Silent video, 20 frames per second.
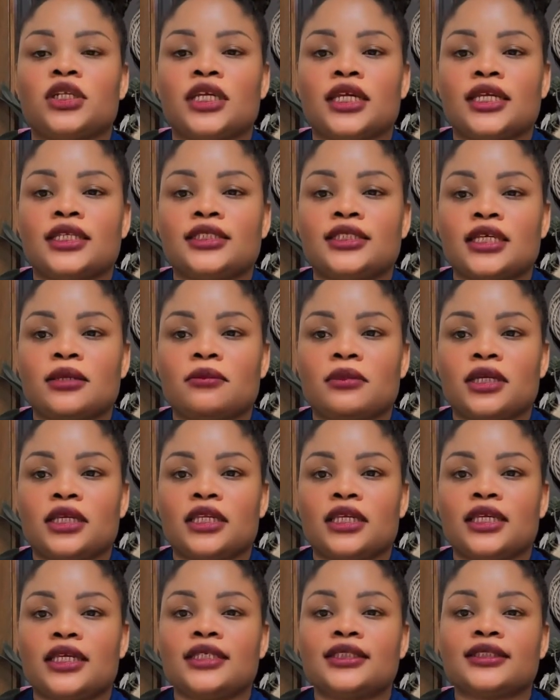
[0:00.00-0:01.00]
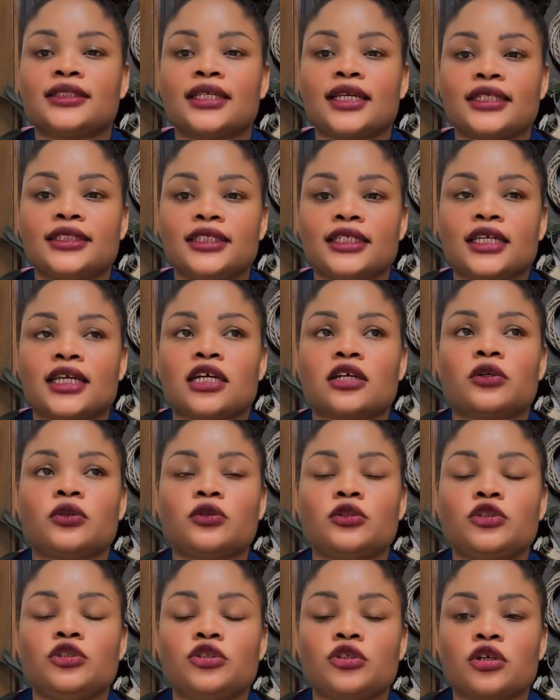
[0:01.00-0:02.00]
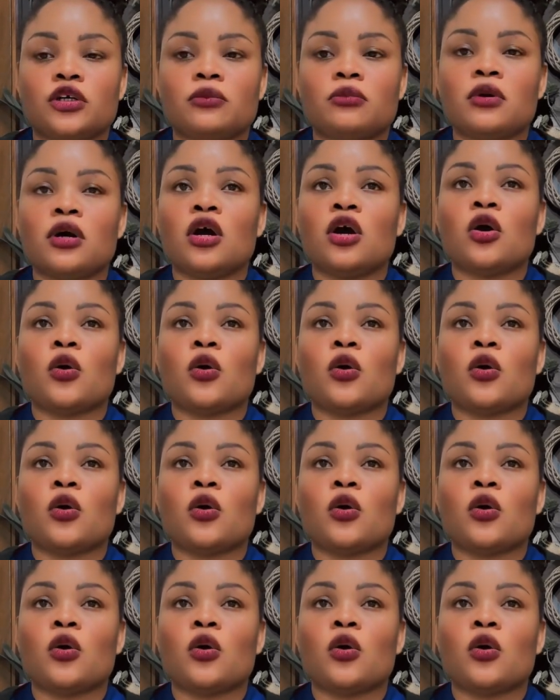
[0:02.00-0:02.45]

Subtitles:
here in Germany is getting a good job